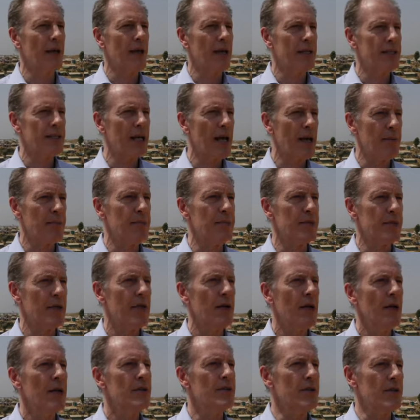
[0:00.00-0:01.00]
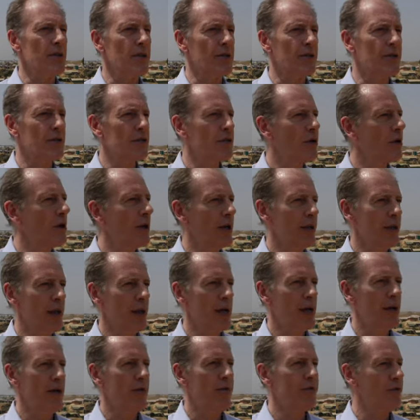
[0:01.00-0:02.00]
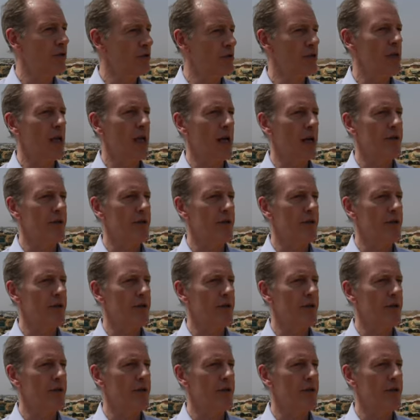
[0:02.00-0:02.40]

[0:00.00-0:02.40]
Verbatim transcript: attempt to destroy their future